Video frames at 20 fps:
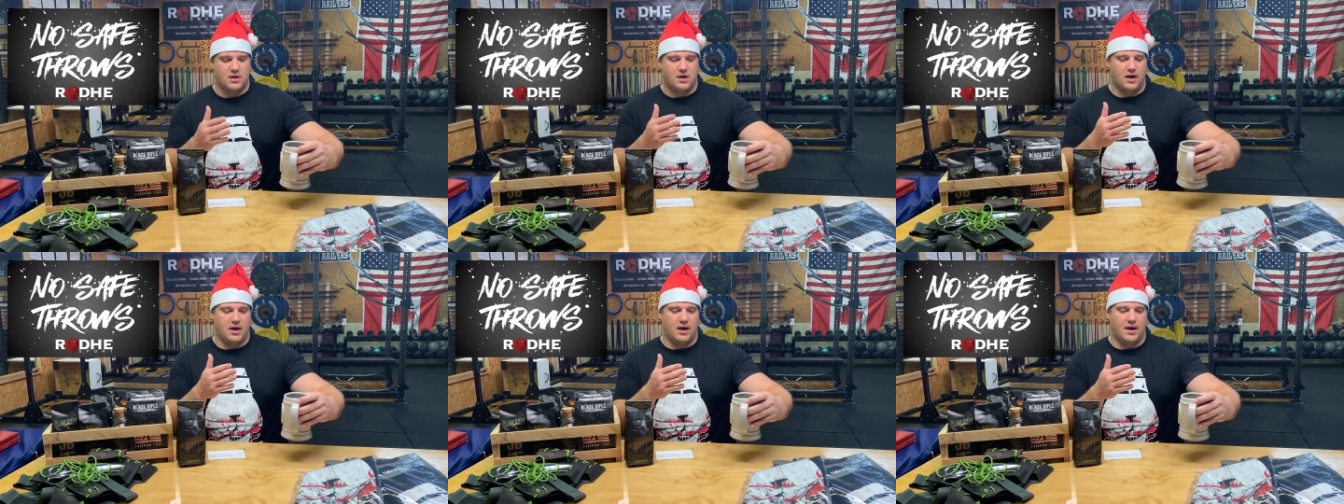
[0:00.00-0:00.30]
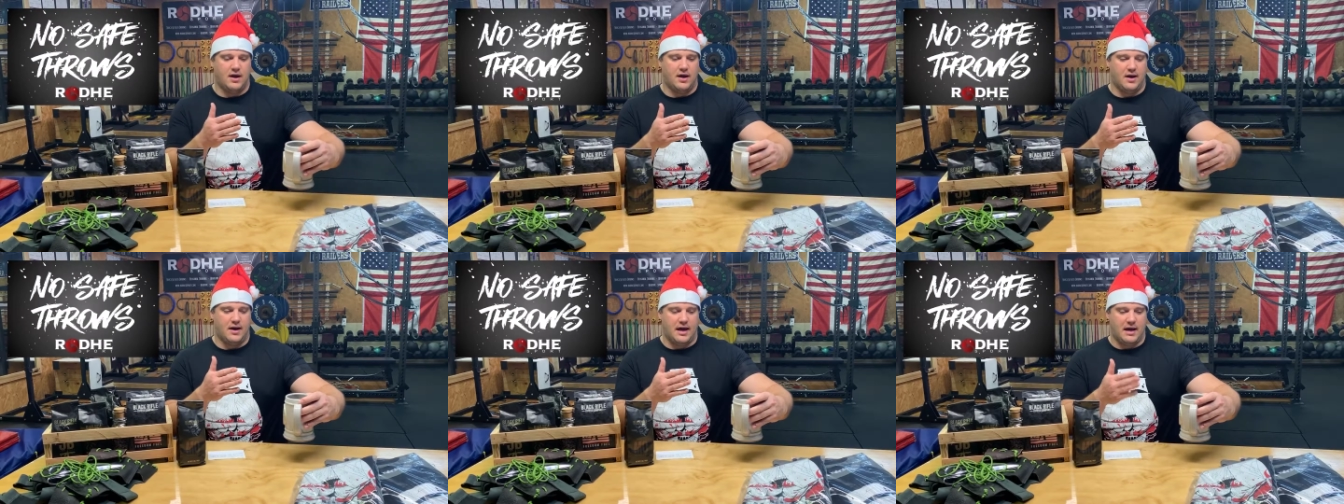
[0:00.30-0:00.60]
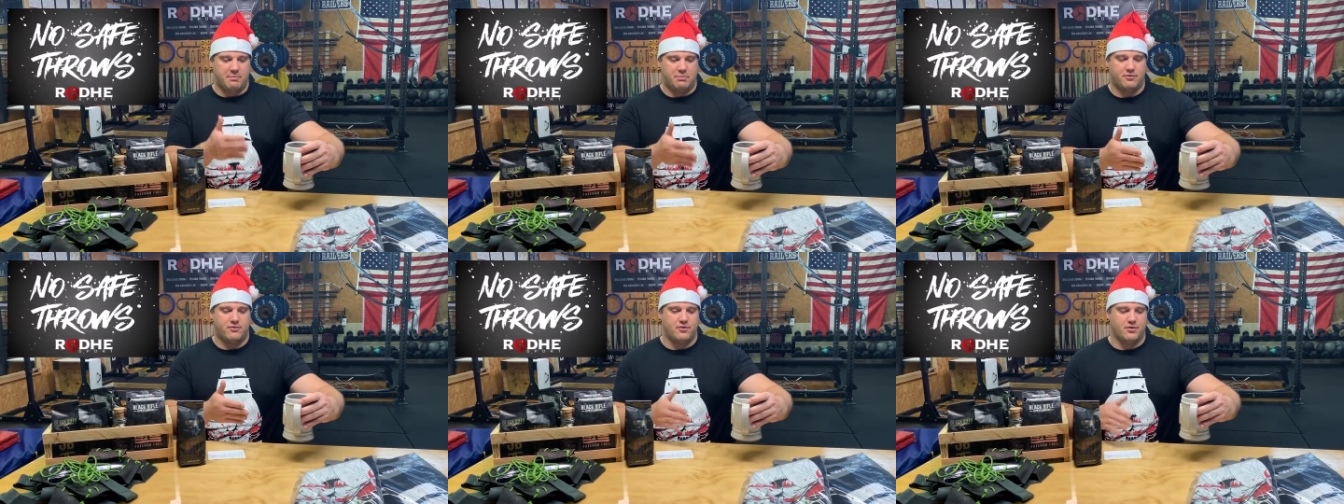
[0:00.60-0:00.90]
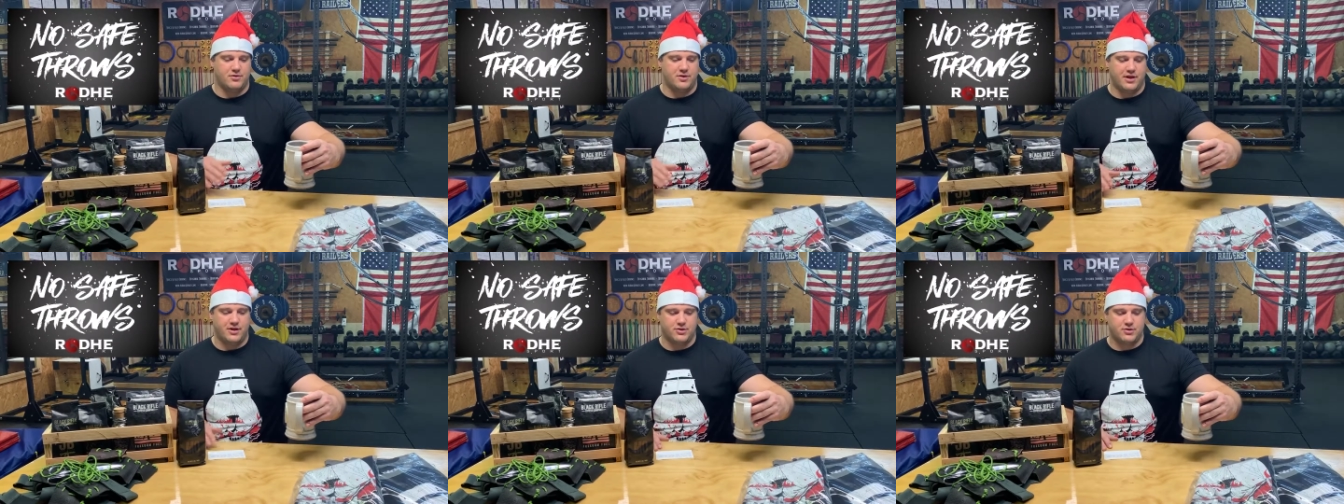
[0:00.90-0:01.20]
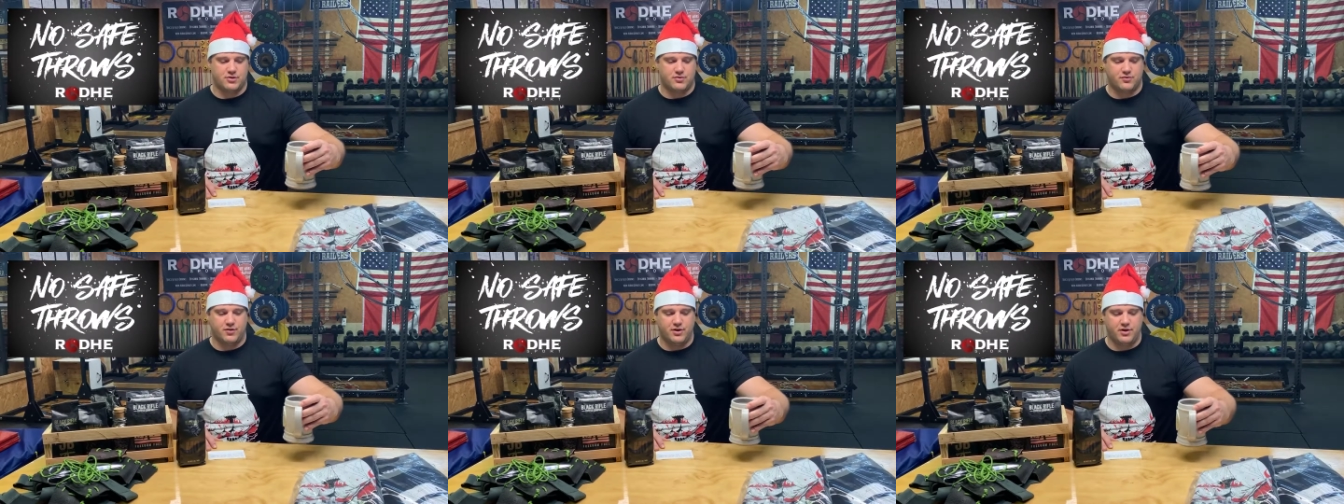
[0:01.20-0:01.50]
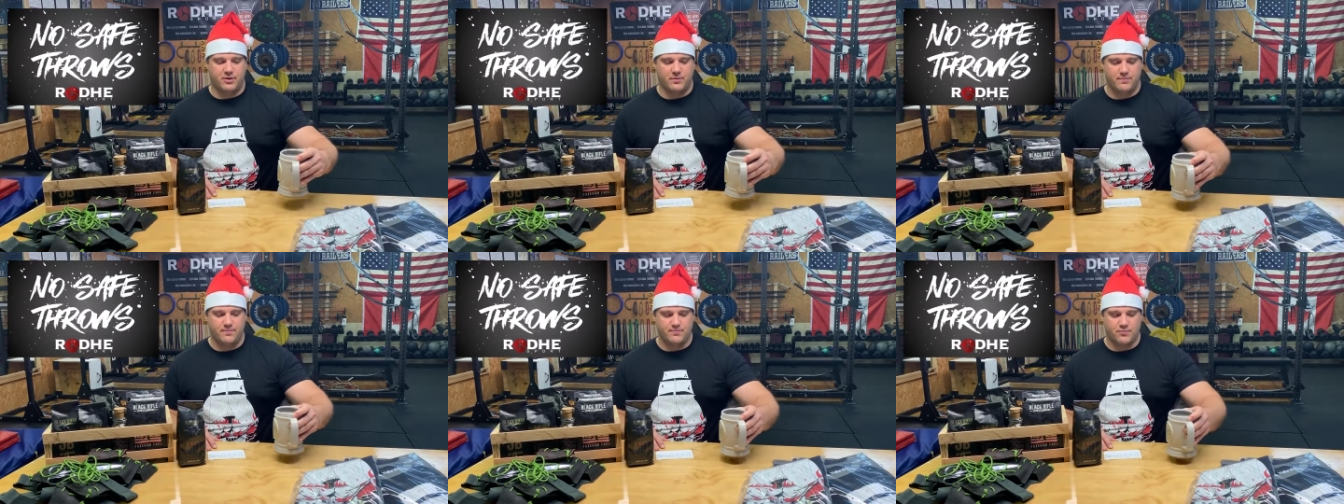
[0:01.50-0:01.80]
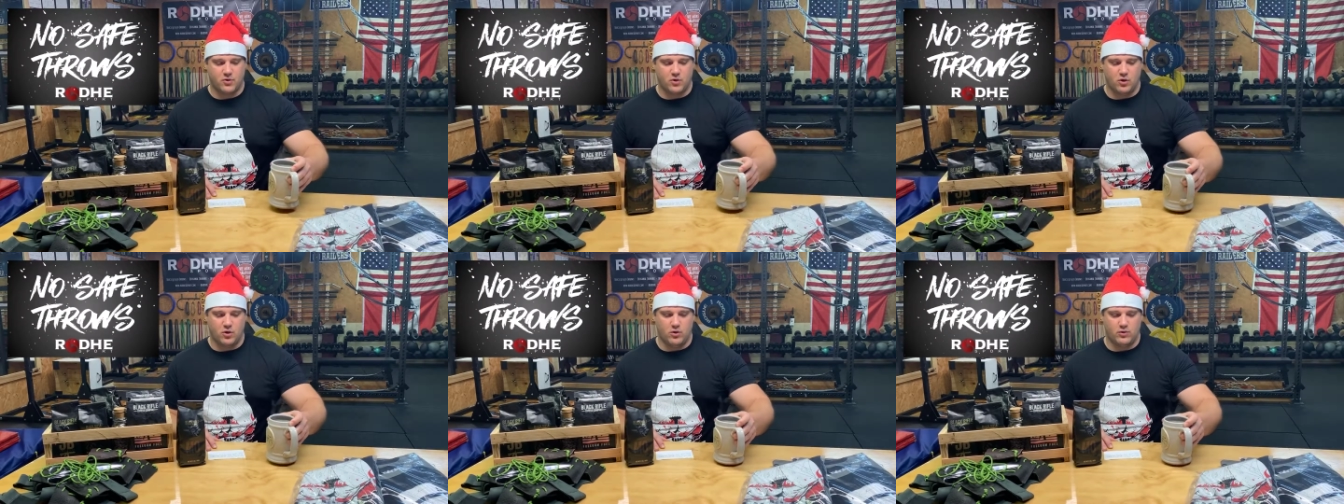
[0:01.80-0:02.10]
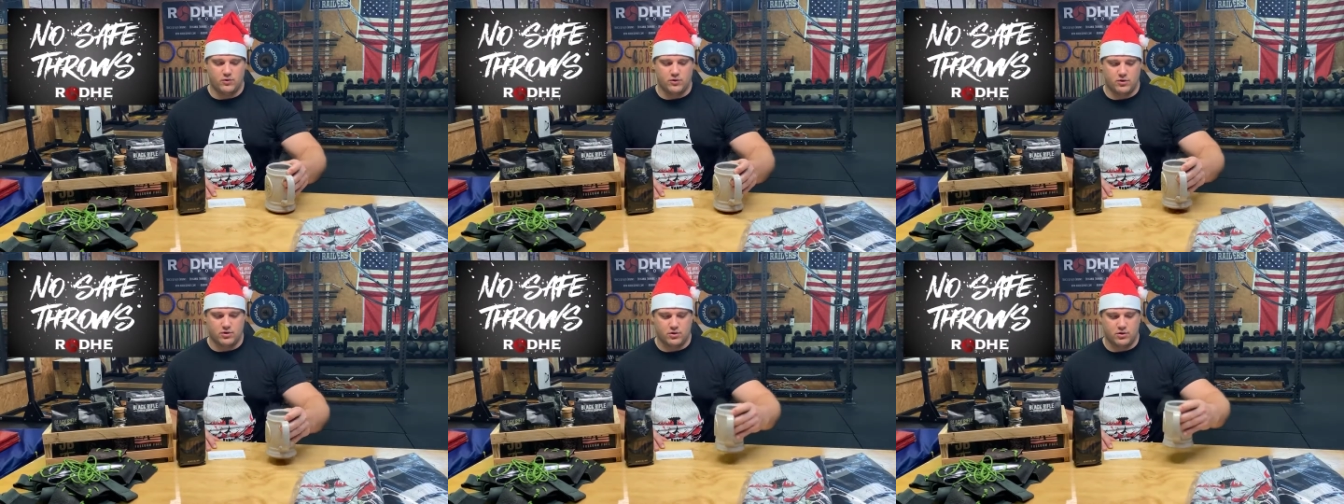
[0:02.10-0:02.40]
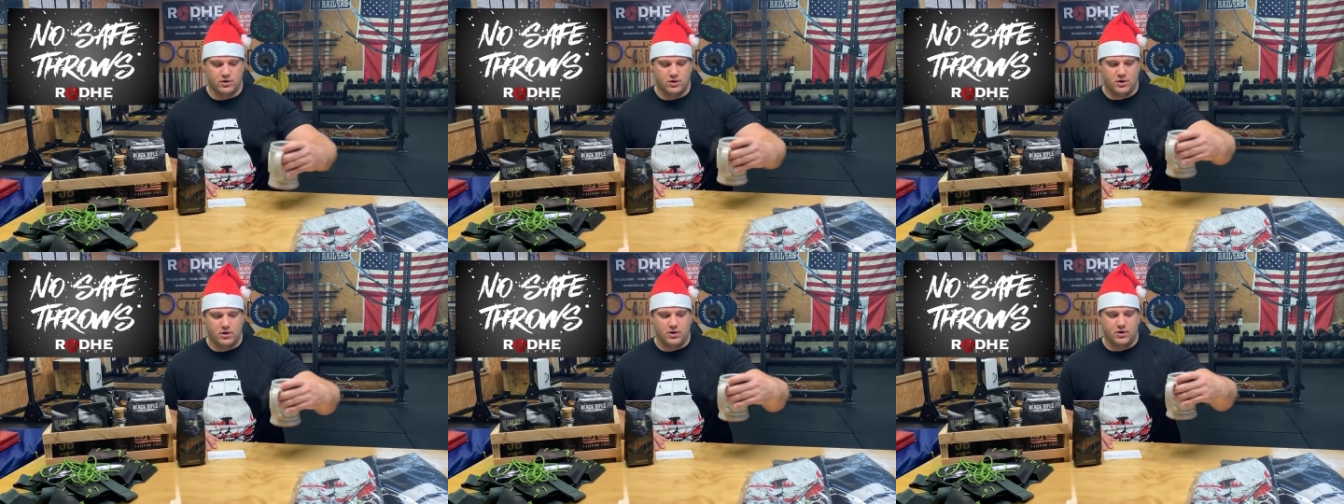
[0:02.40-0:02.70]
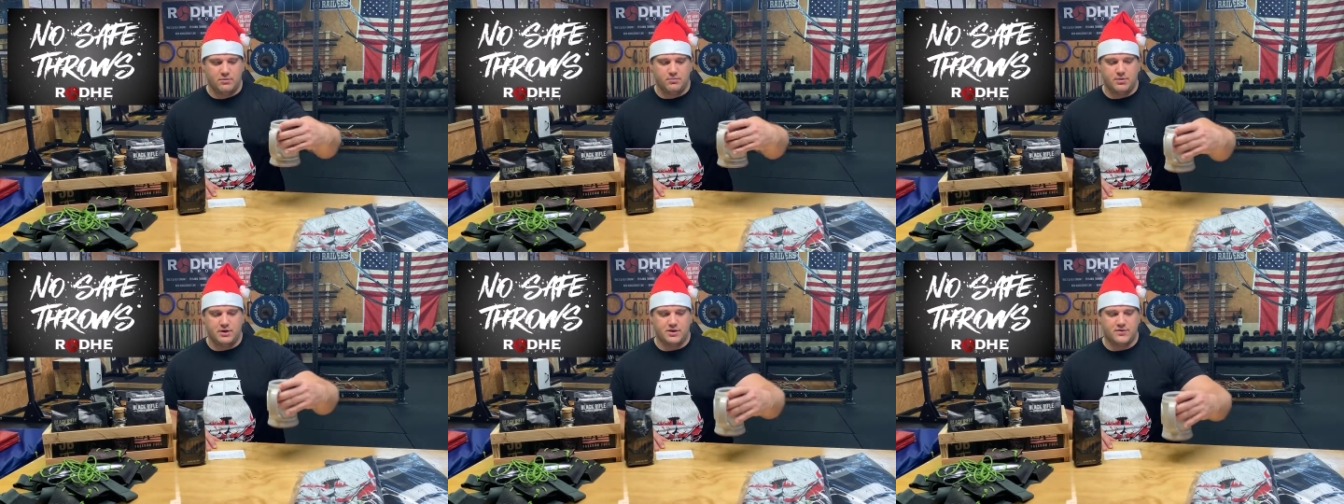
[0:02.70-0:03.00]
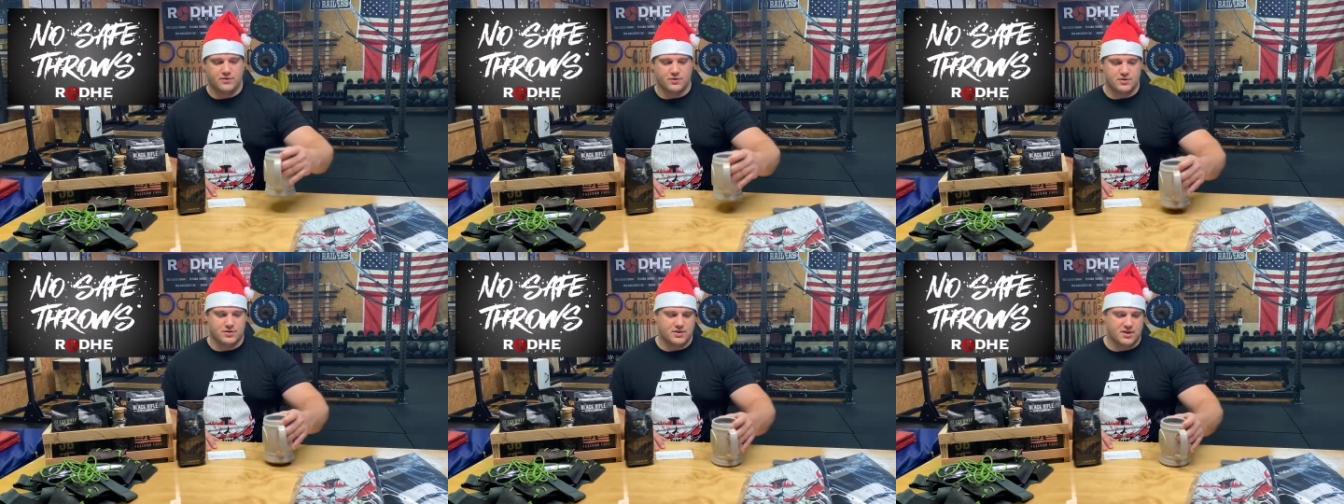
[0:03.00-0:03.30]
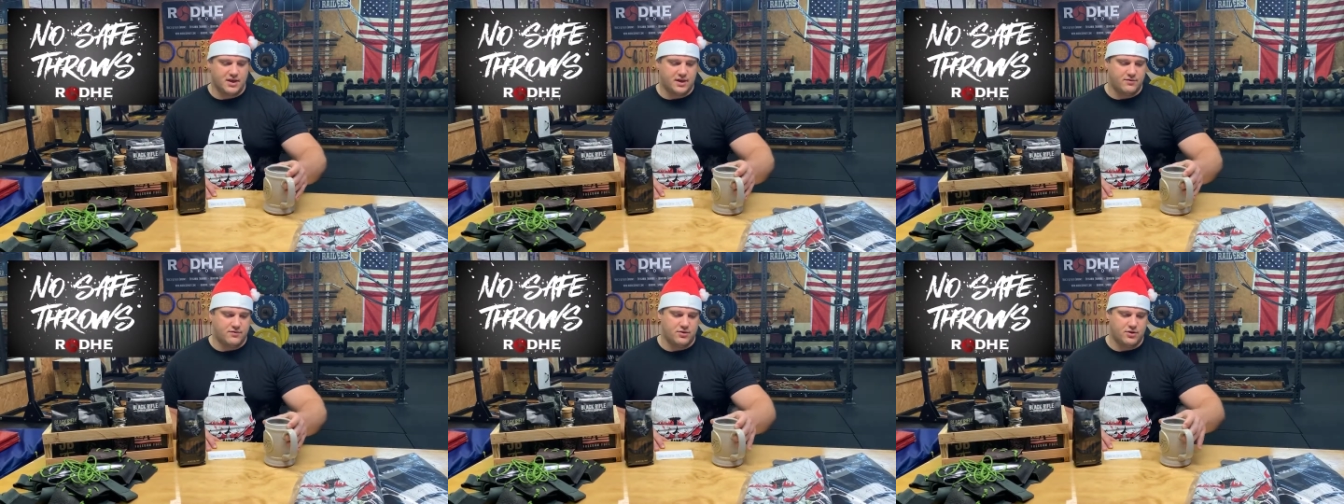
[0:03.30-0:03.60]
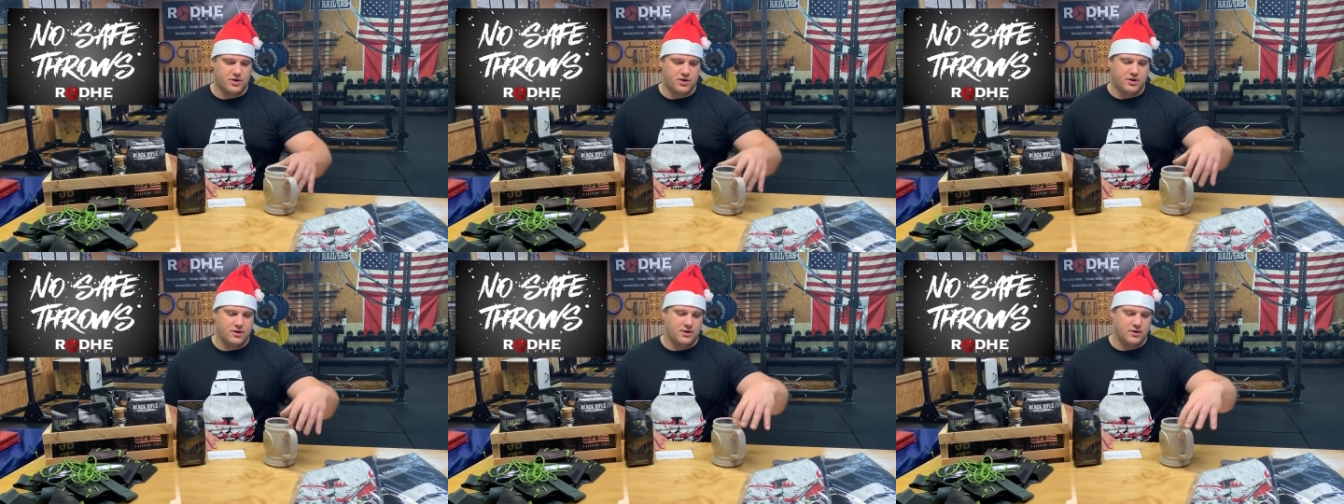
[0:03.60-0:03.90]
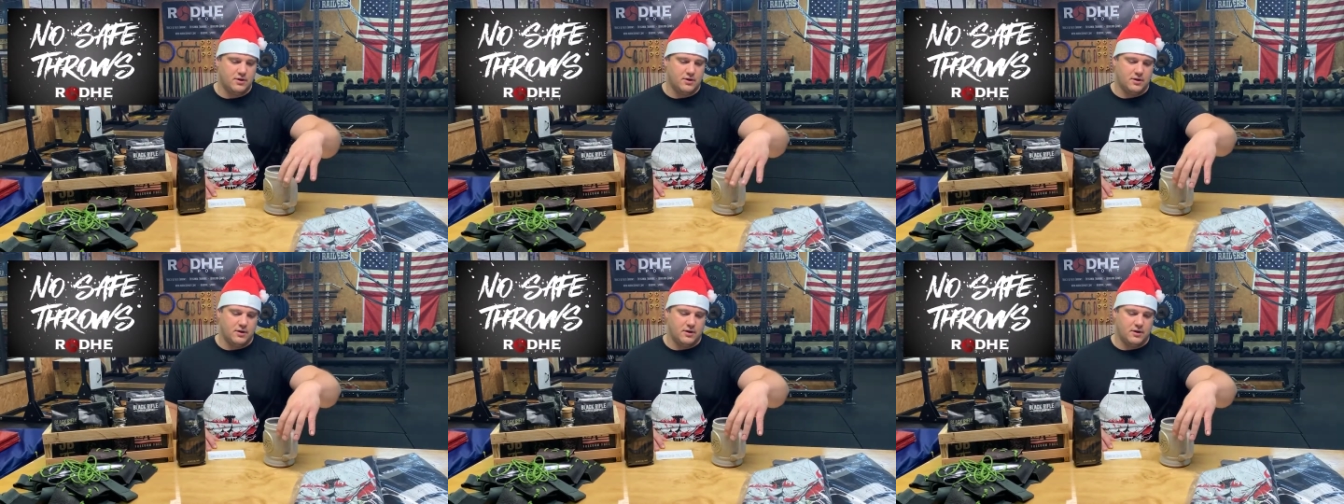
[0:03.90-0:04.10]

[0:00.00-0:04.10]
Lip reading: I prefer Dangerous Freedom over Peaceful Slavery.